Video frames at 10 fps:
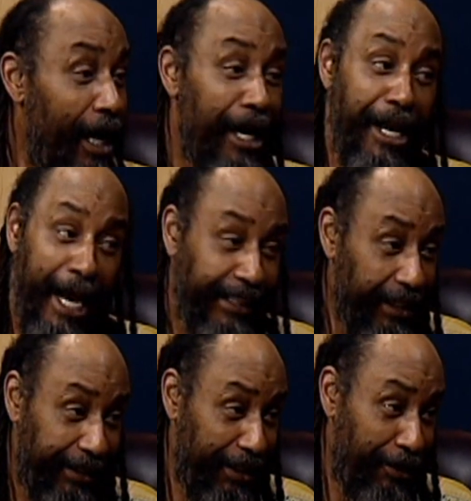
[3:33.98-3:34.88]
not
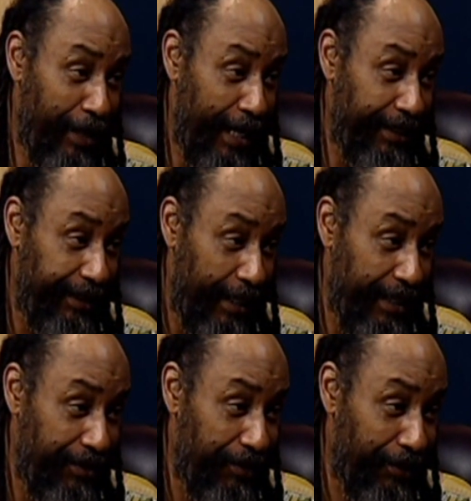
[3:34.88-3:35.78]
just in the United
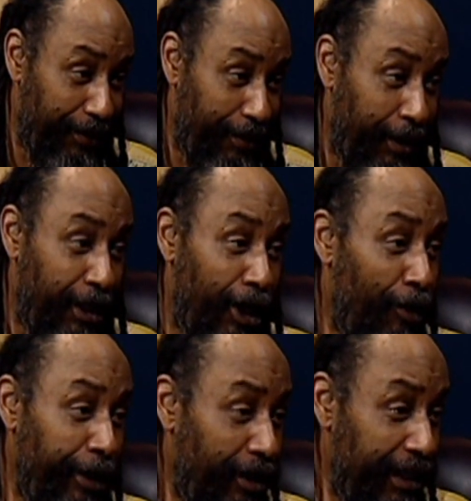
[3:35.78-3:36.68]
States.
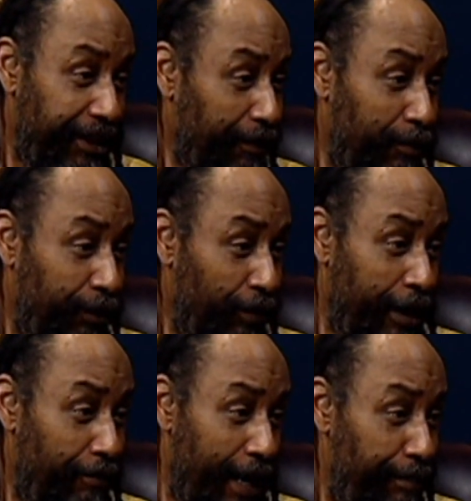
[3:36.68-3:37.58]
Colonialism was
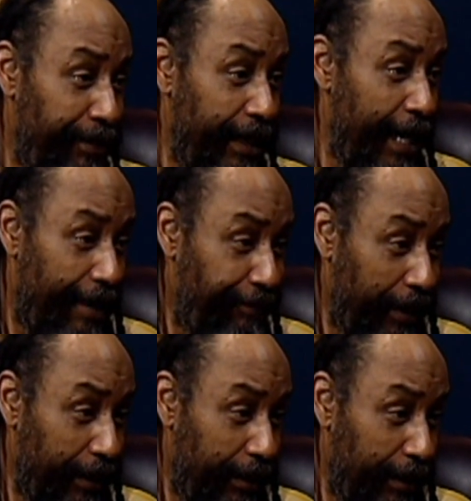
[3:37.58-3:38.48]
running rampant in
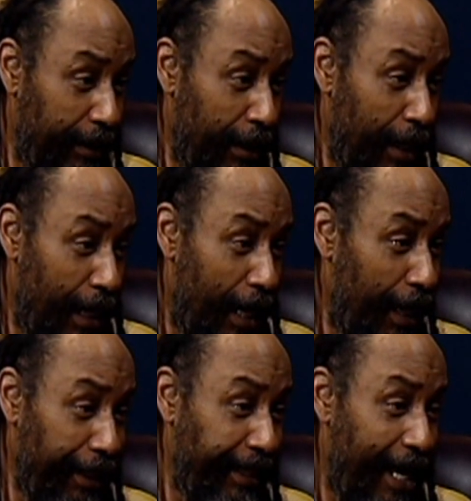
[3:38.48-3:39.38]
Africa.
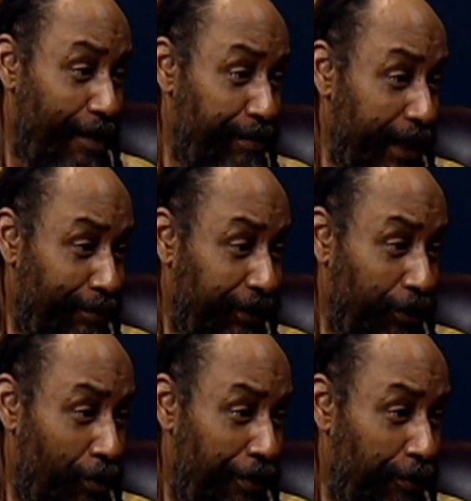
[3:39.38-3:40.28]
The Caribbean was
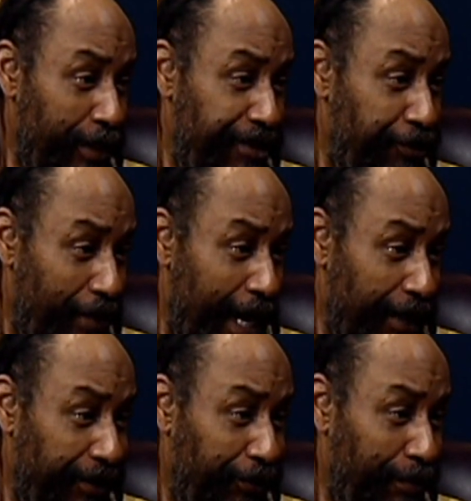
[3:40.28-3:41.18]
going through its
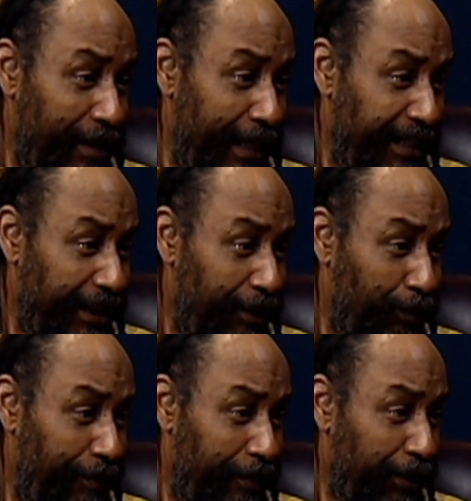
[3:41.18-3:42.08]
trials and tribulations
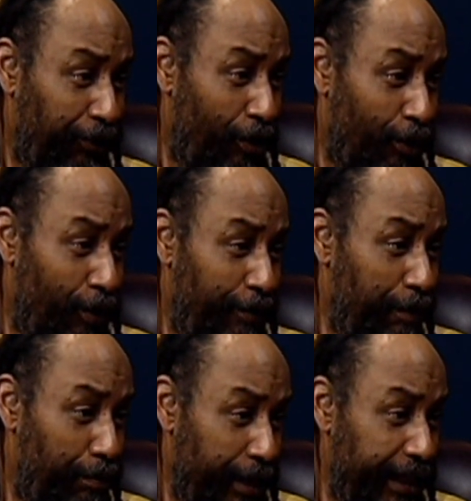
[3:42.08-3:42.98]
with control over the
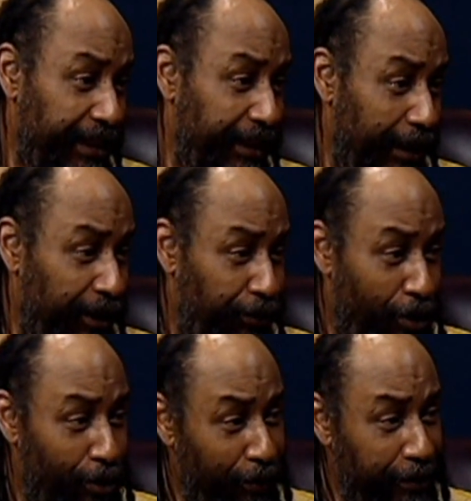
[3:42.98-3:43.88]
British and
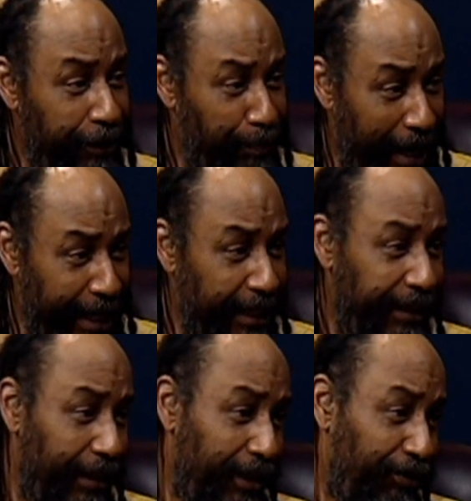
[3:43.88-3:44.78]
control over the
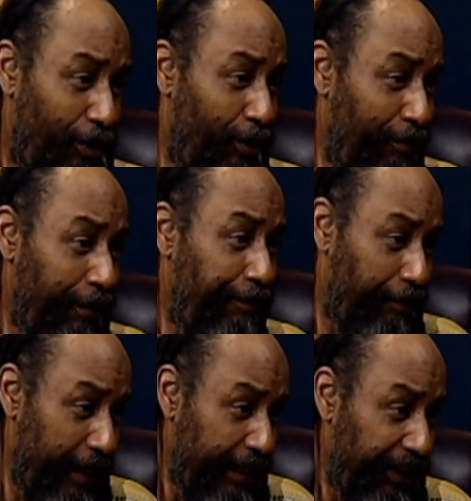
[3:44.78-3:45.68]
Spanish and control over the
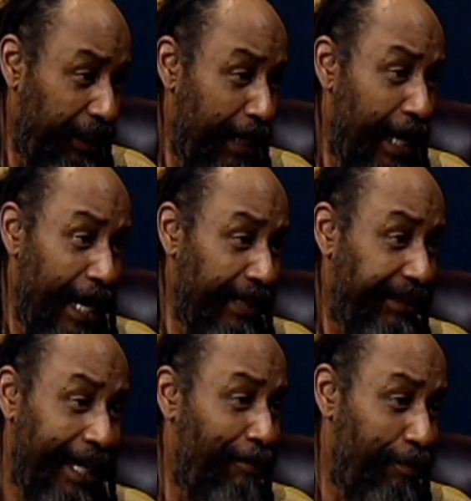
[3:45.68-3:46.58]
French. And
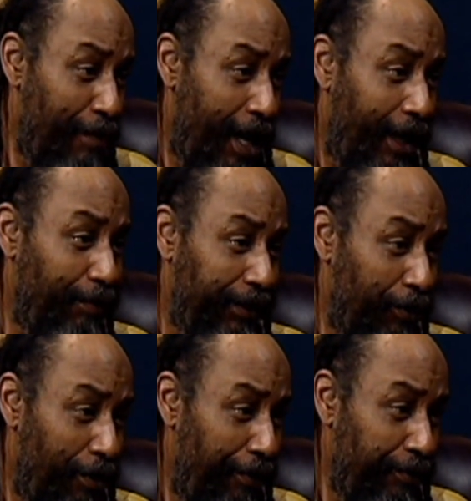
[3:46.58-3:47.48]
South America was
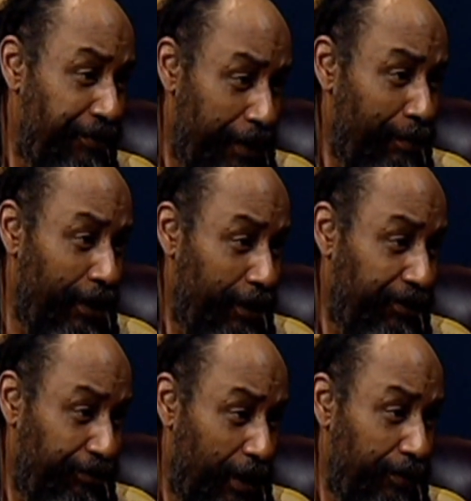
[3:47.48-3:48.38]
going through similar
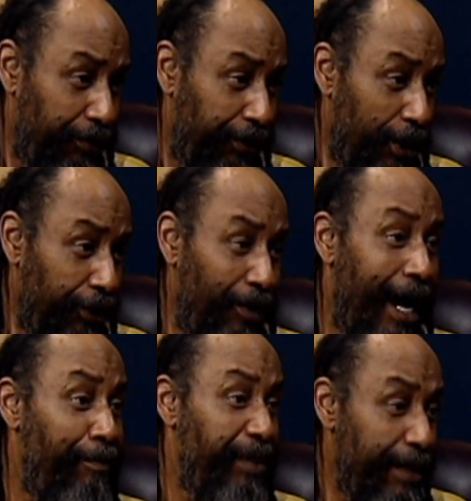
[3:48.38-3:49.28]
struggles. So
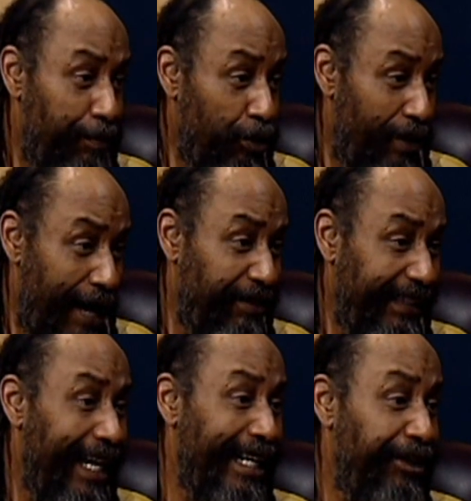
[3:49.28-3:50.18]
our people
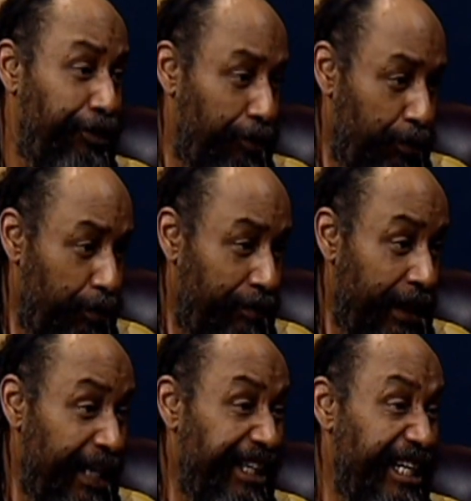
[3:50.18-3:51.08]
gravitated to
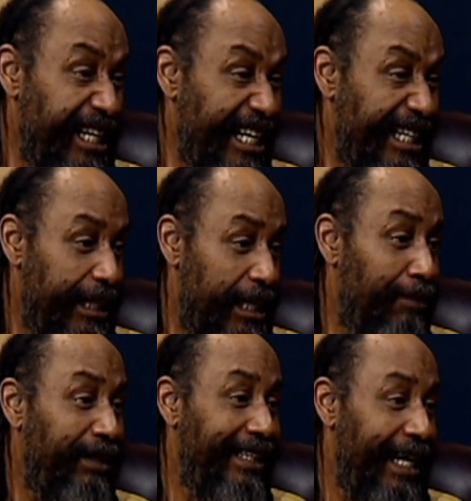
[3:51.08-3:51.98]
the need to
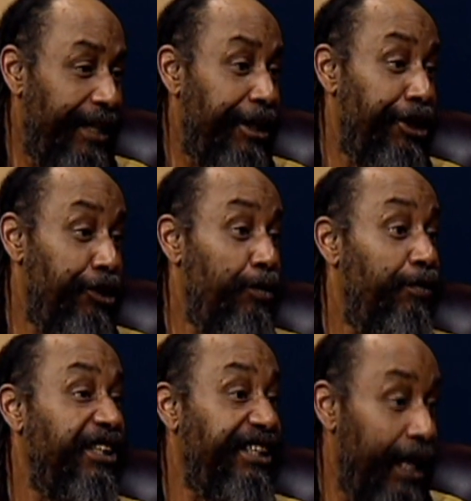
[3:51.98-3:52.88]
come together to do
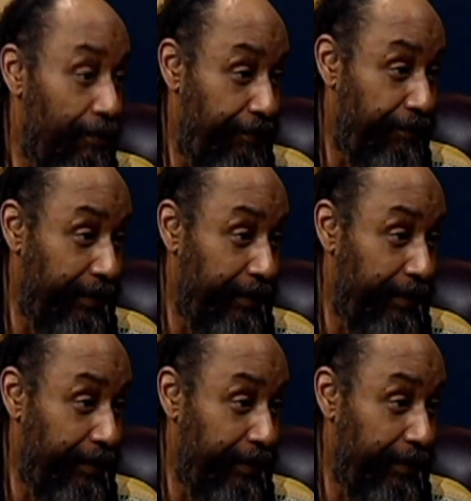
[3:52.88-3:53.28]
for self